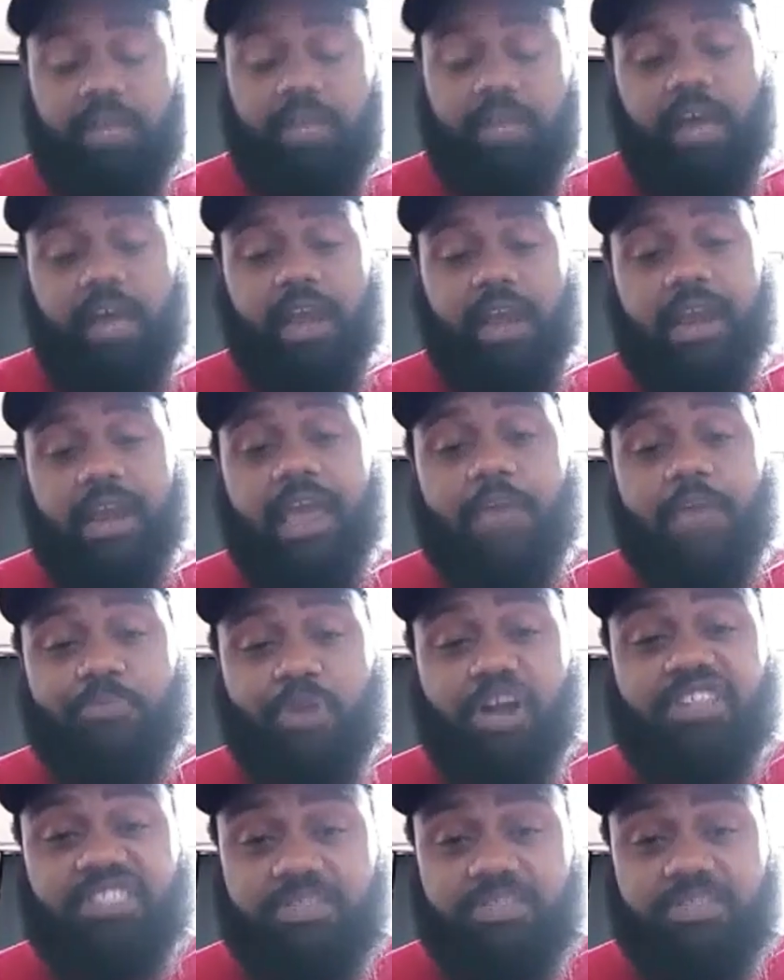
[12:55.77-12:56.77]
now, now, that
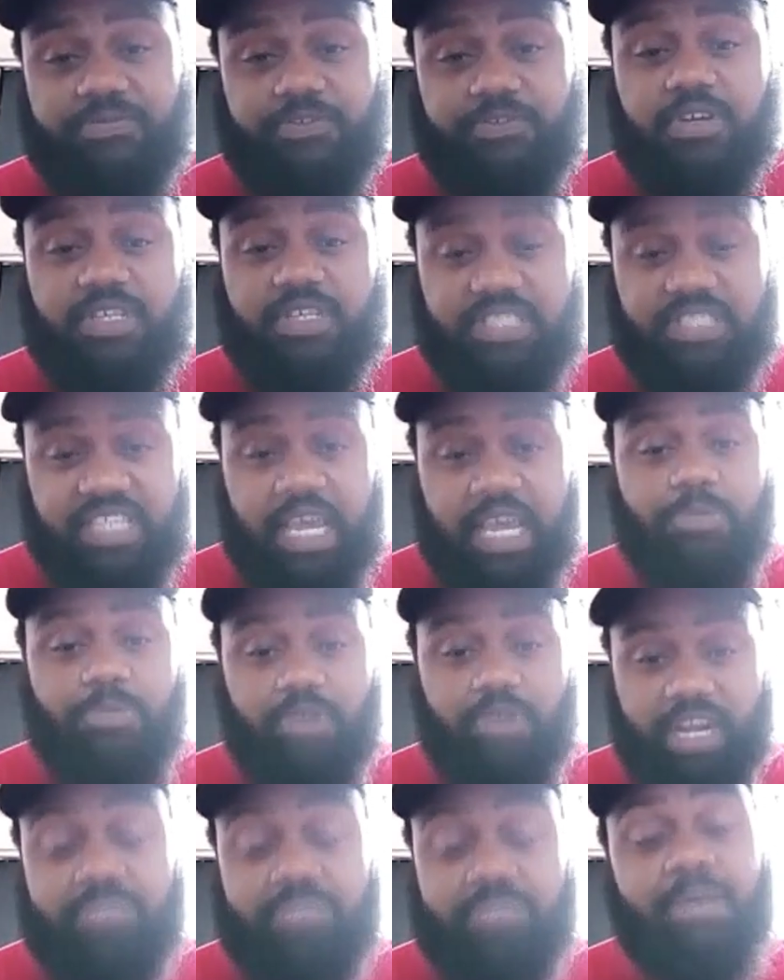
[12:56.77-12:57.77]
person, for example,
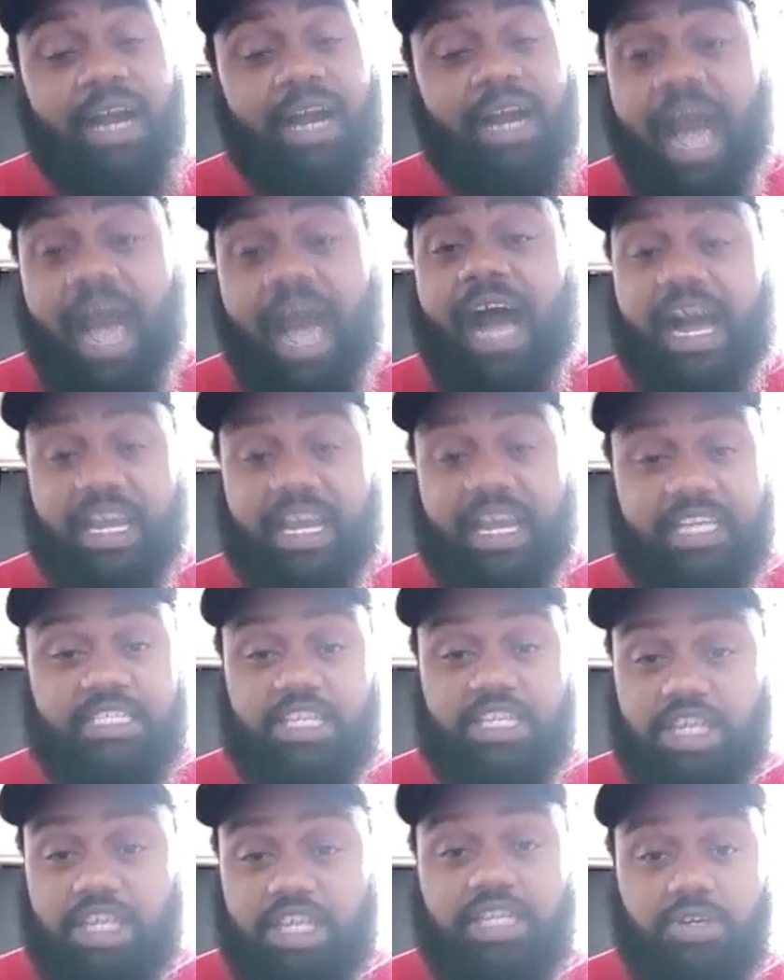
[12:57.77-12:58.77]
that's my guy. He's a
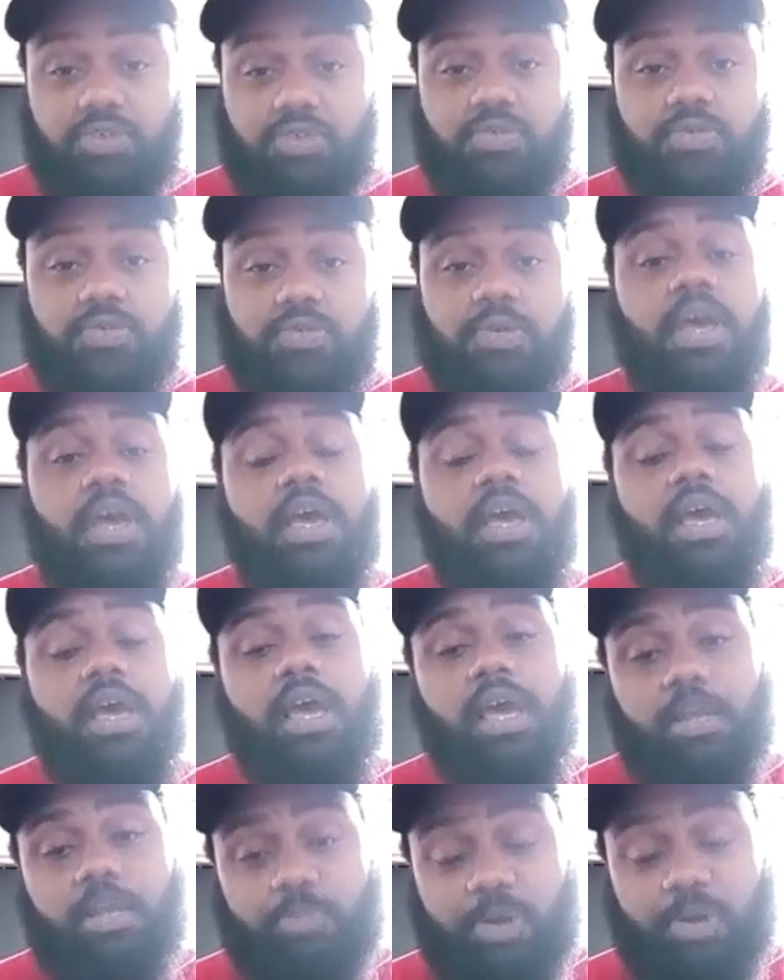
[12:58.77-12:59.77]
good dude.
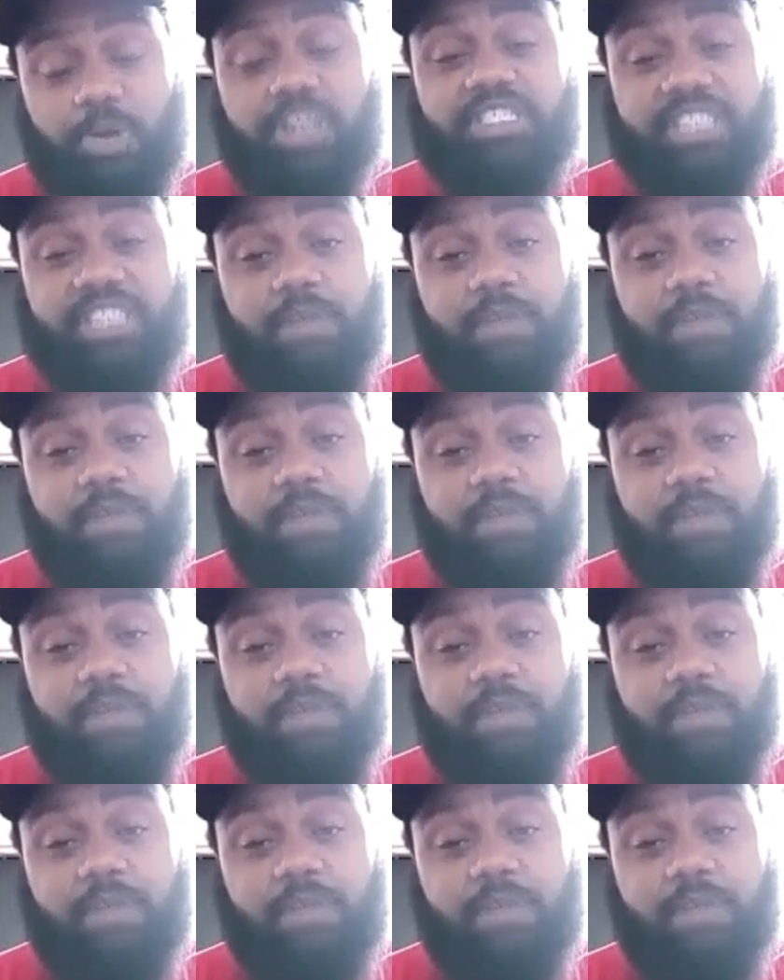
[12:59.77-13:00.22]
The person I